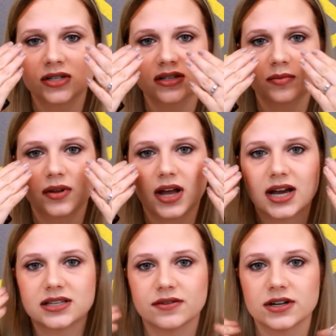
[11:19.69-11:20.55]
just
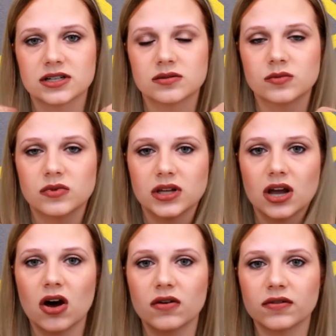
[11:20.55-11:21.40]
applies very
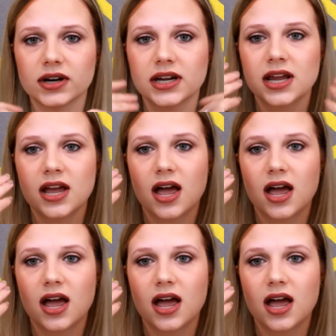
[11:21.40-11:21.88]
smoothly over it.